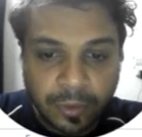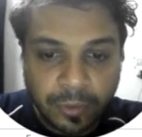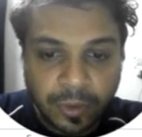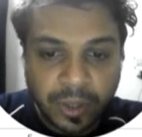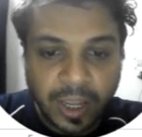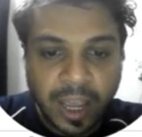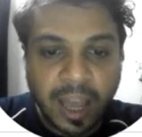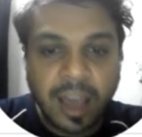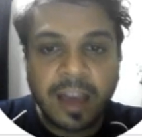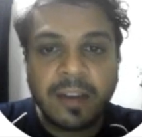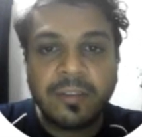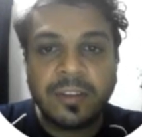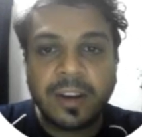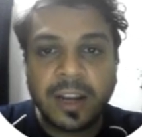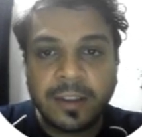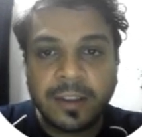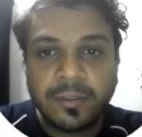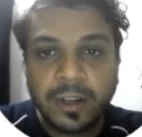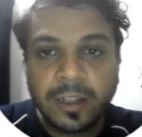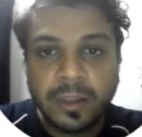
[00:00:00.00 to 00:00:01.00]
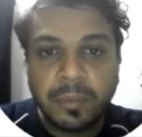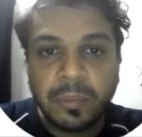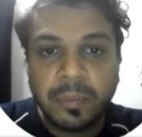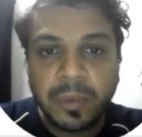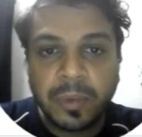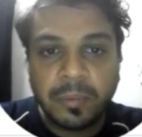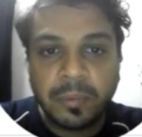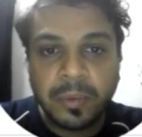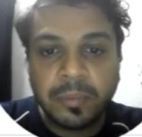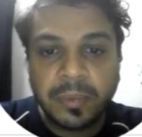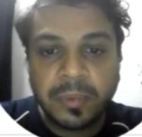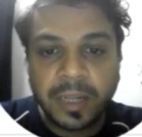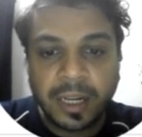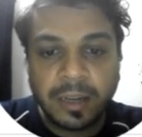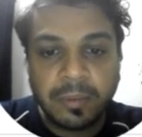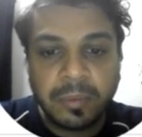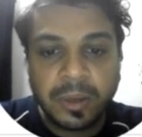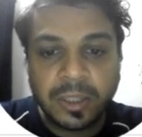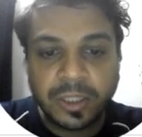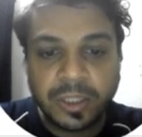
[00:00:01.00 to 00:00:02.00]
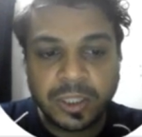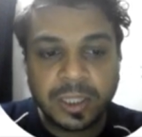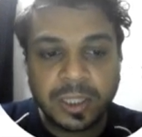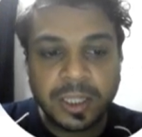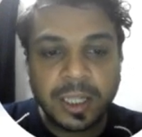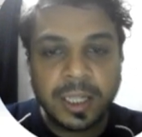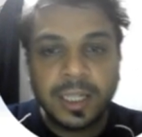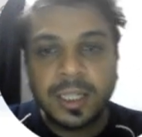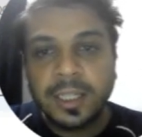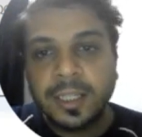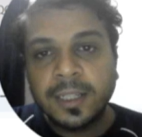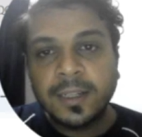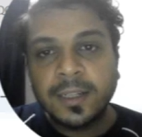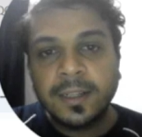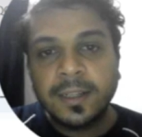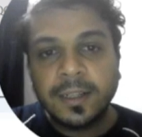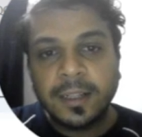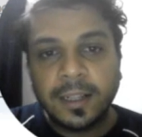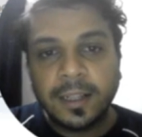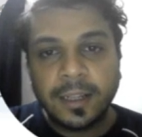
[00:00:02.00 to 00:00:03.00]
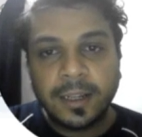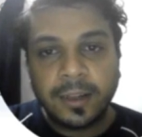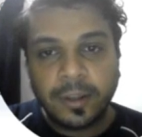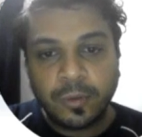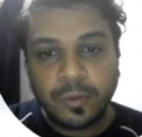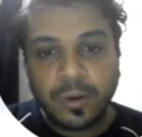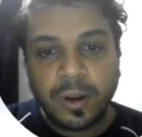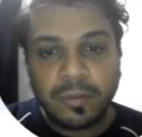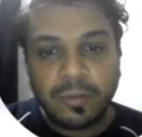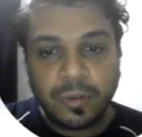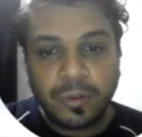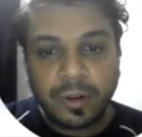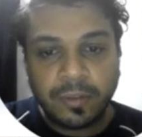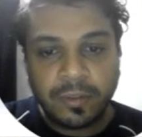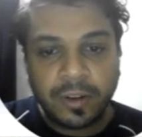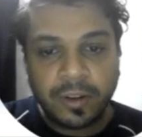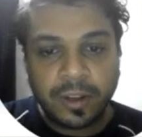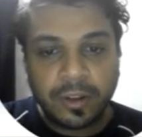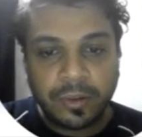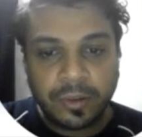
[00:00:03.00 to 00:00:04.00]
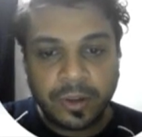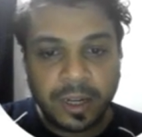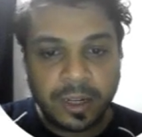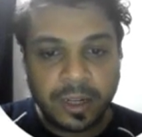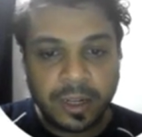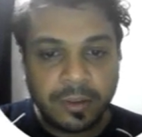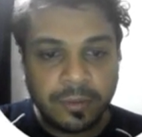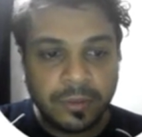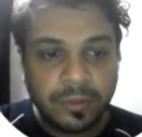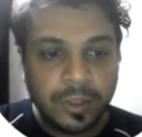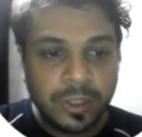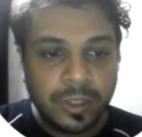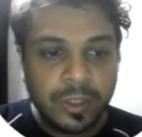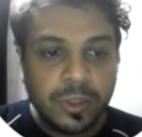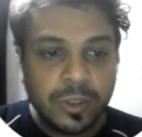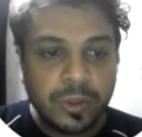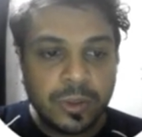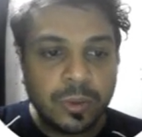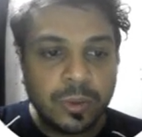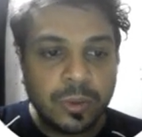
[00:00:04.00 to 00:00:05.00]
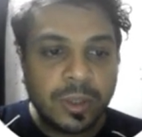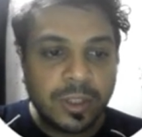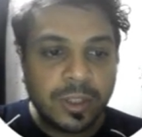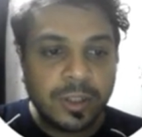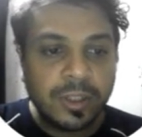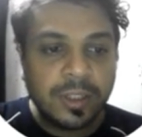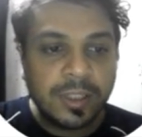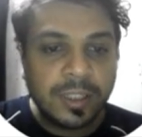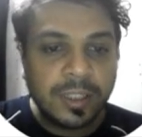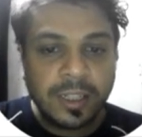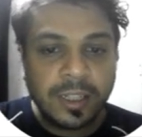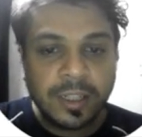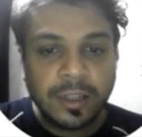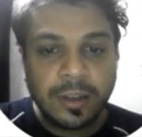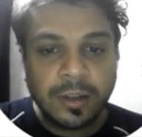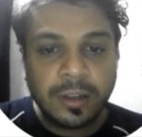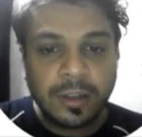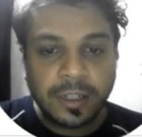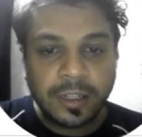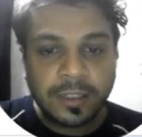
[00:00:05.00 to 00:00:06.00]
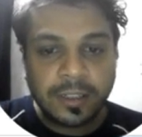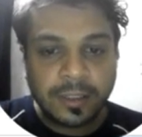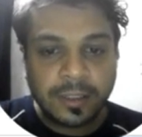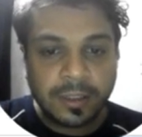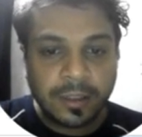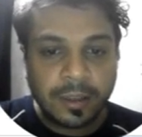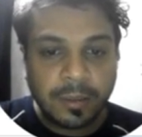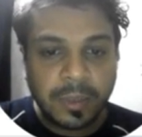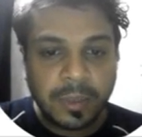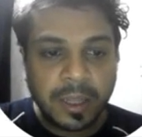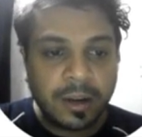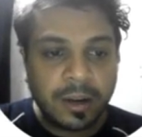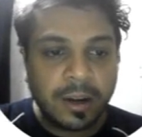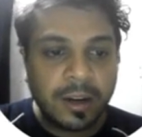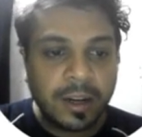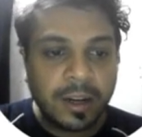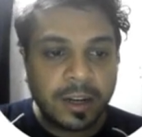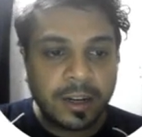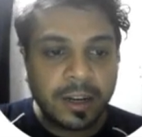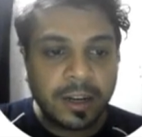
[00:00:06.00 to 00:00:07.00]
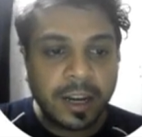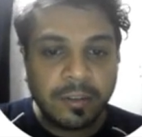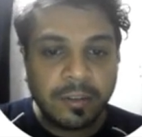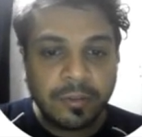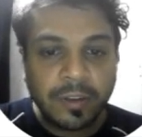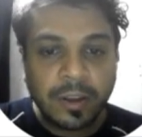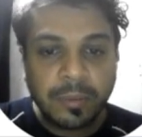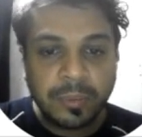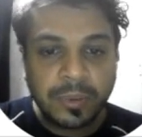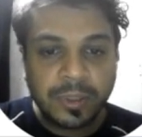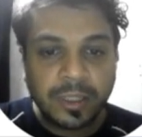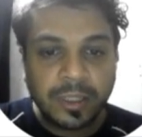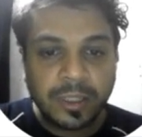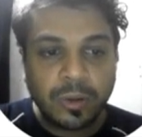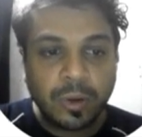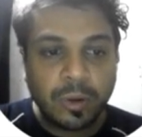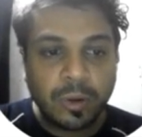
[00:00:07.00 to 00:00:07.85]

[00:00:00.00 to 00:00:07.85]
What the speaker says: we have arrived at the minimum daily budget required for every creative. So as you can see here, it is being run at a 95%